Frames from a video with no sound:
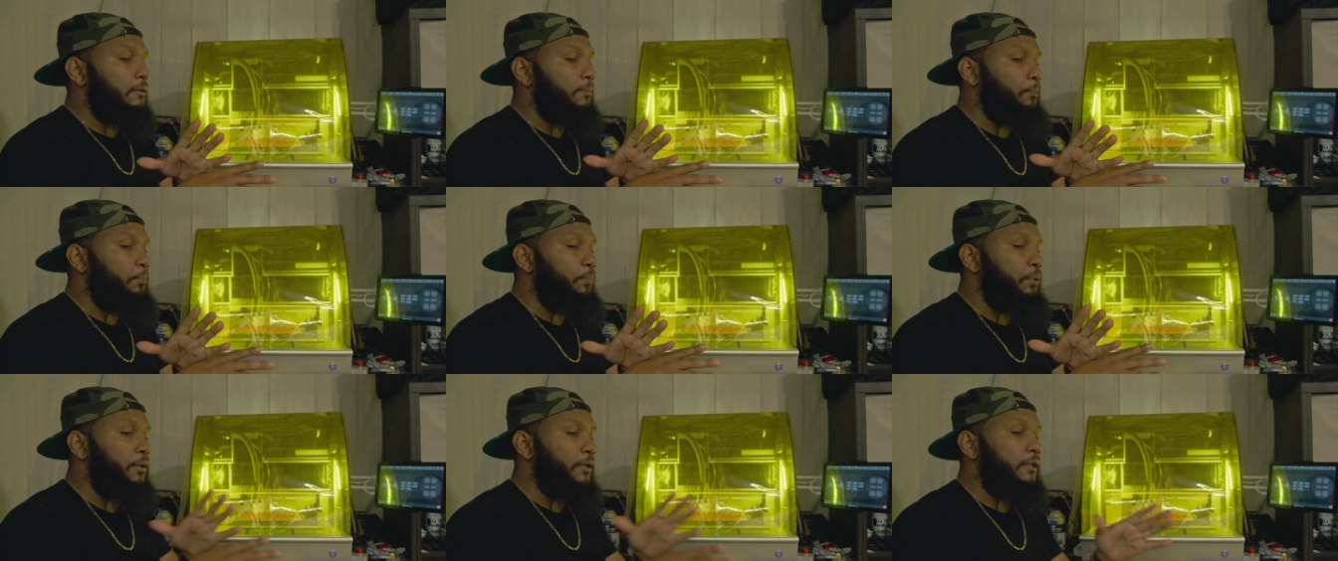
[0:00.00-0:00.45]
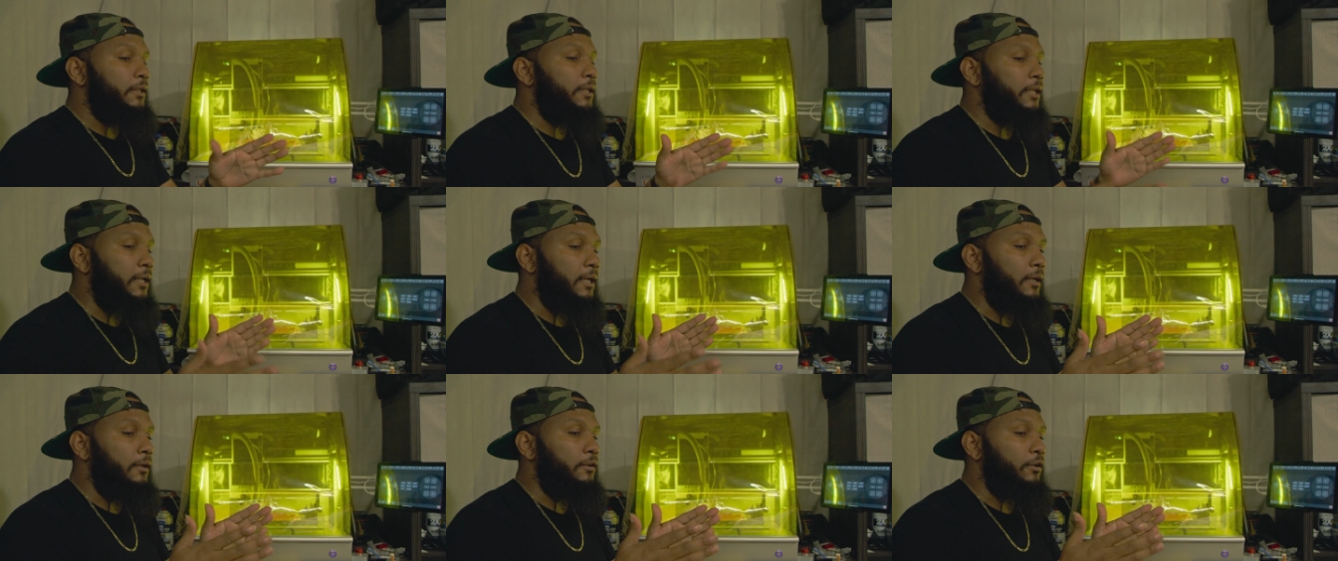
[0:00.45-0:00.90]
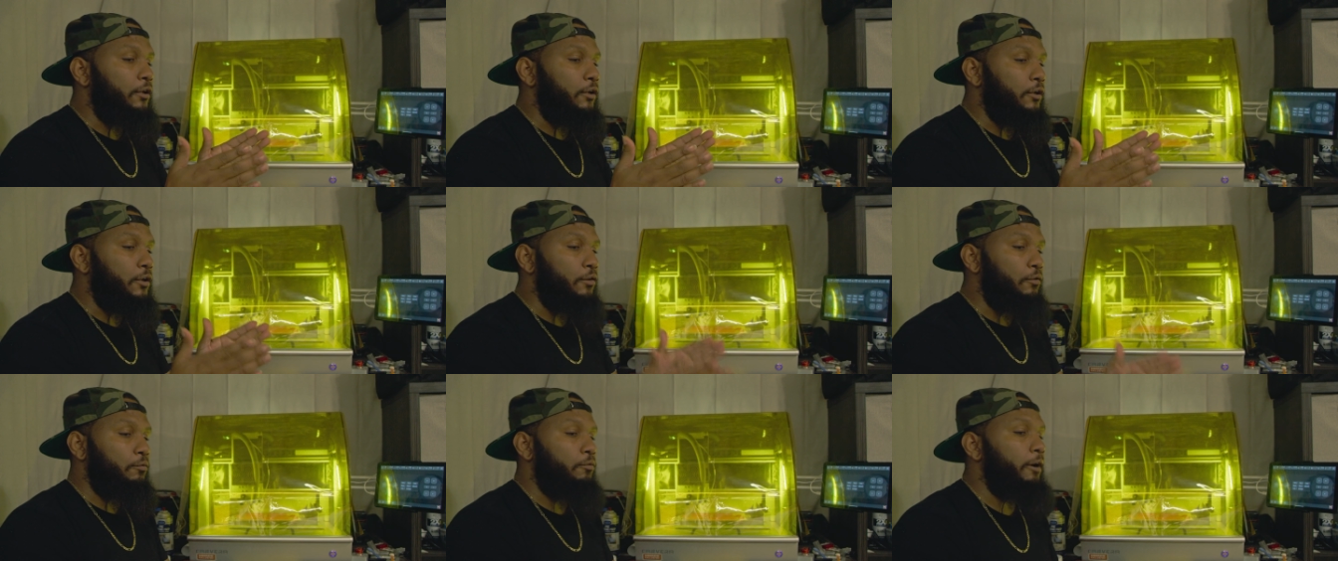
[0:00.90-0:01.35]
put
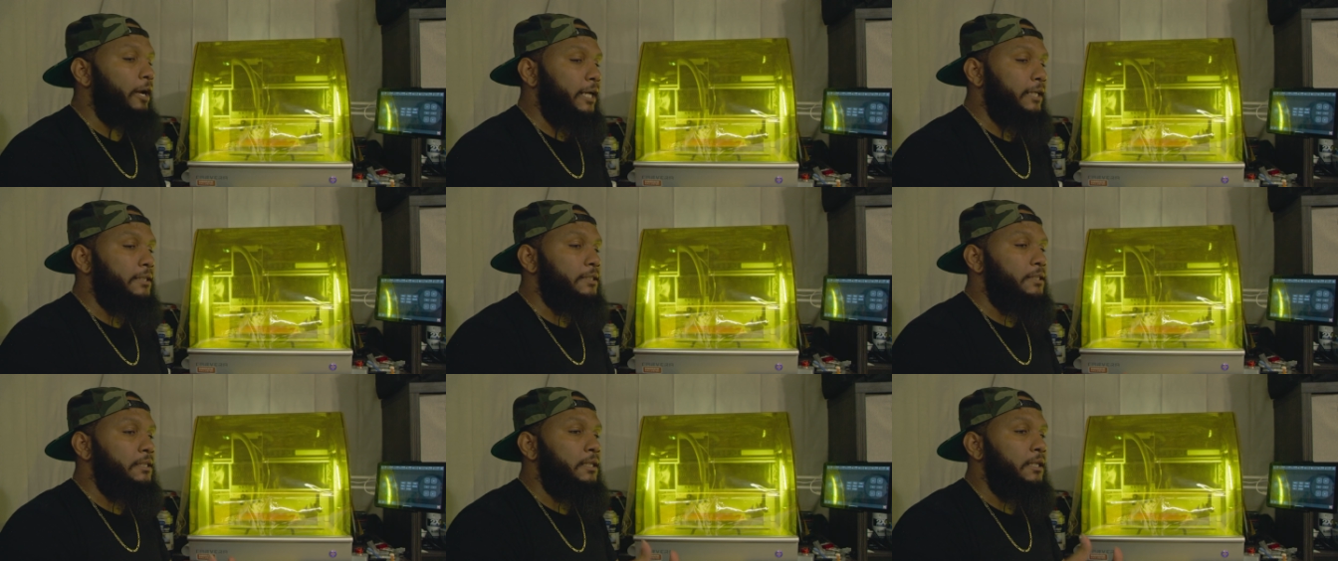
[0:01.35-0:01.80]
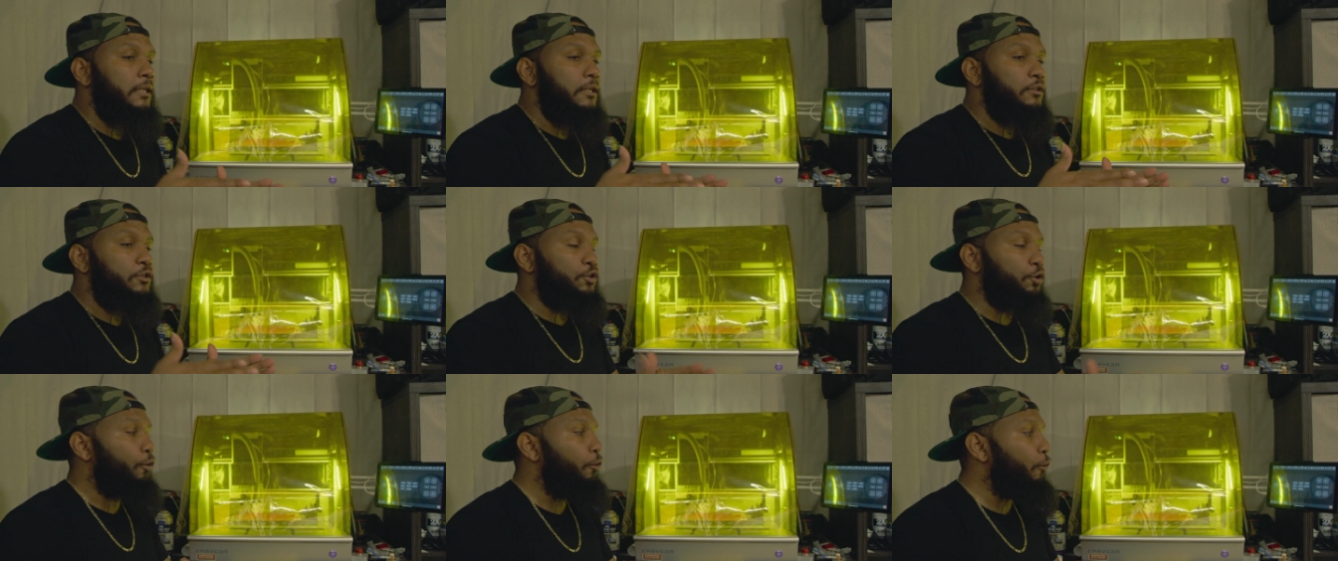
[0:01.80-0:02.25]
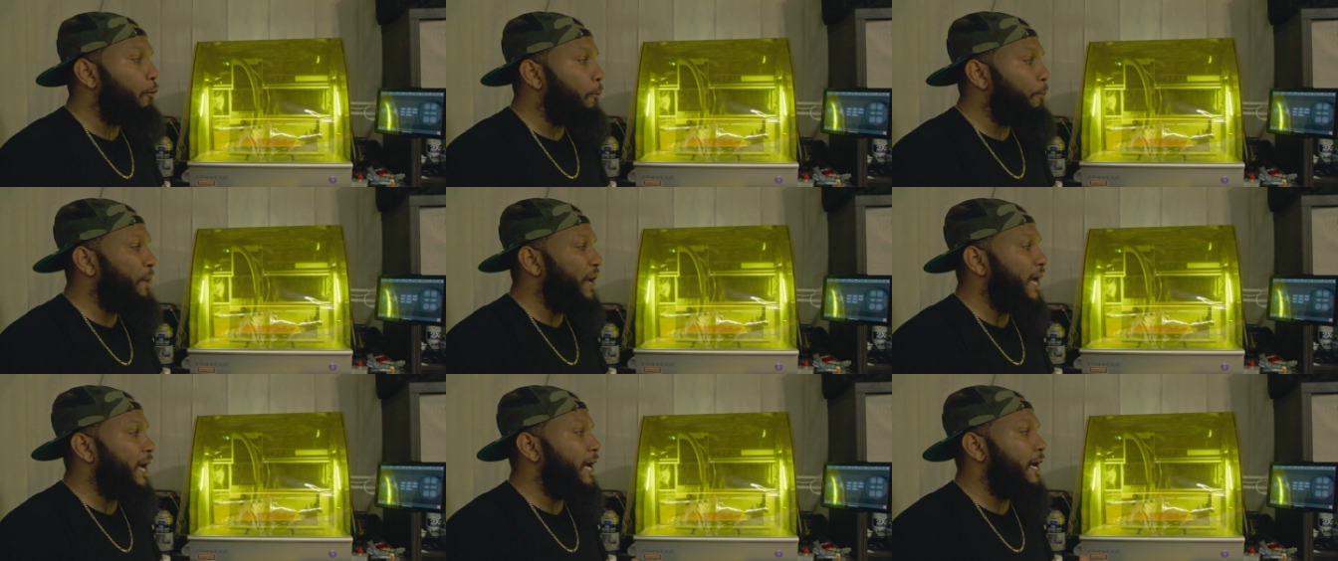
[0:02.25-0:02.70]
the correct tool
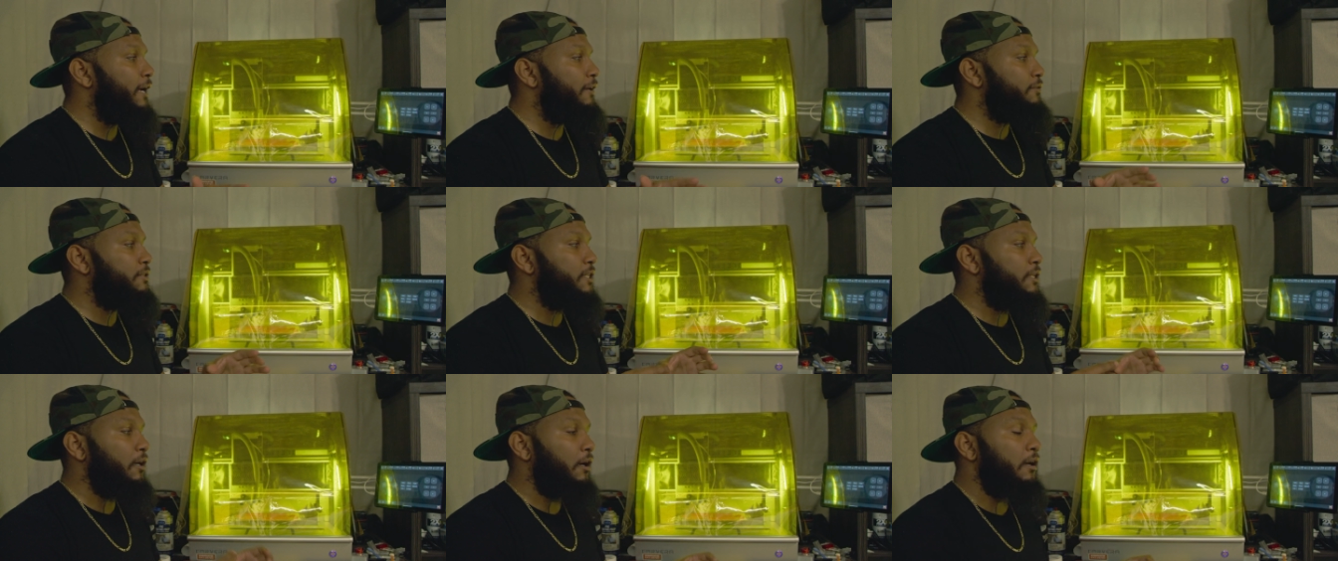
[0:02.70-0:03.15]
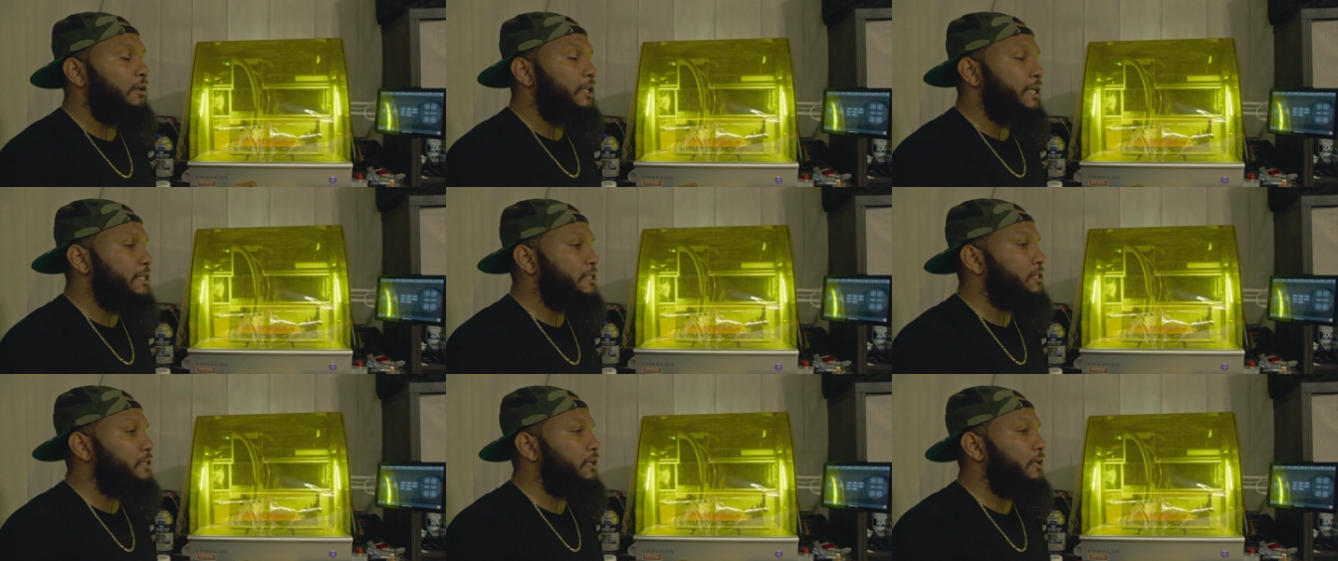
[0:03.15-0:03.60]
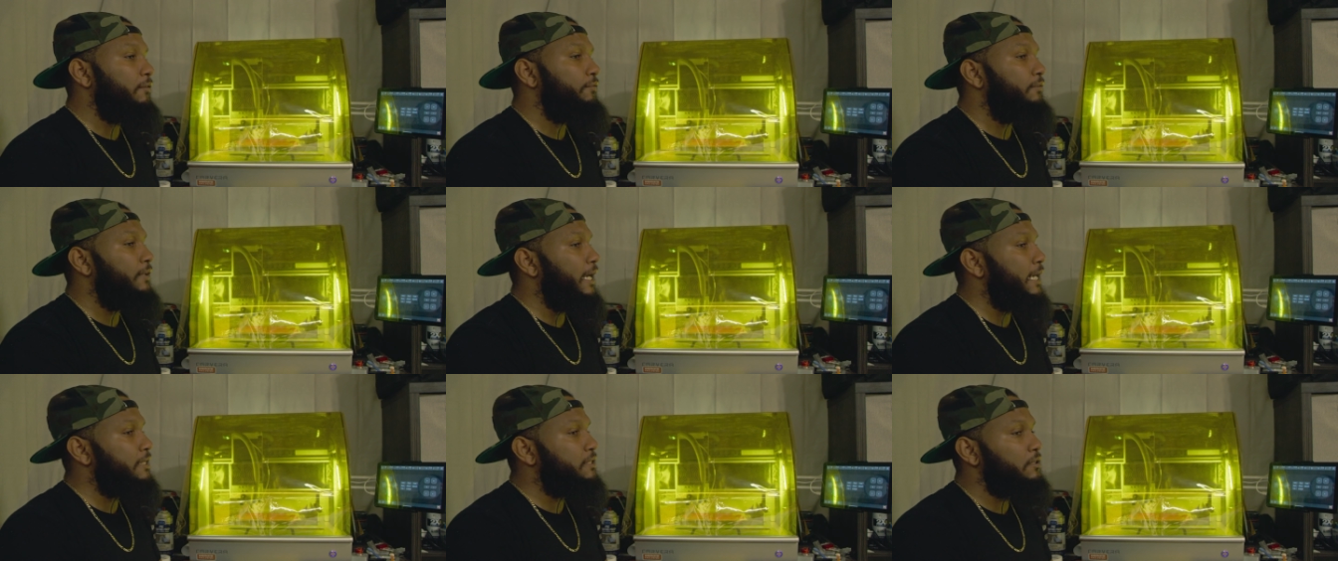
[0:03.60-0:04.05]
paths and all that stuff,
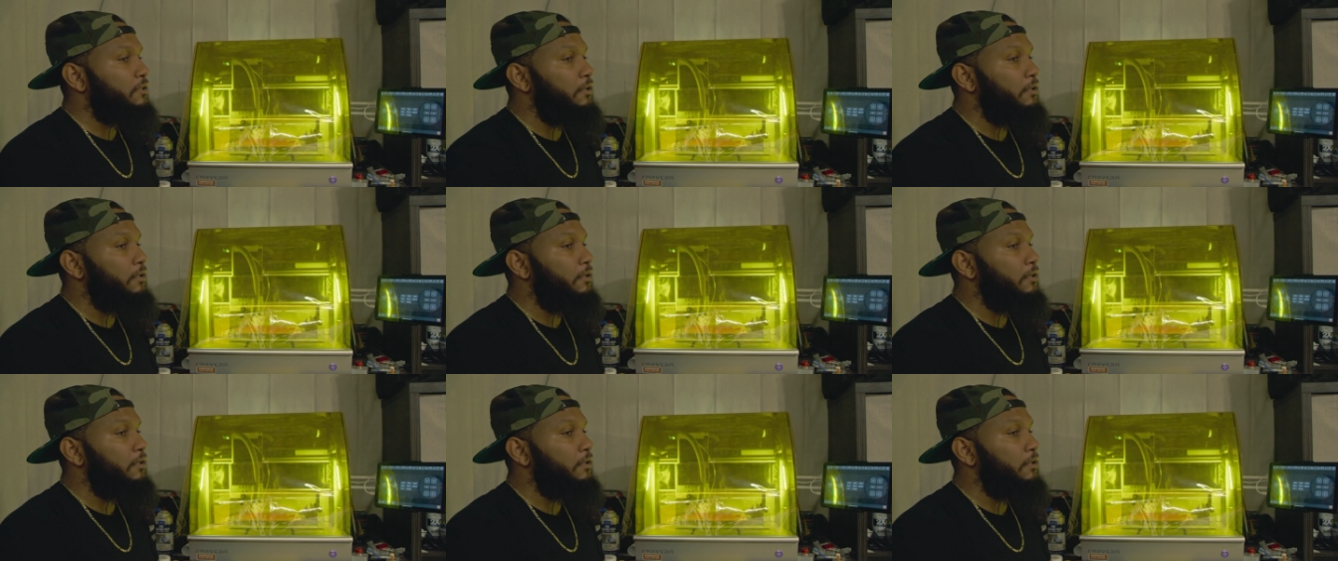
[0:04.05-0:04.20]
that's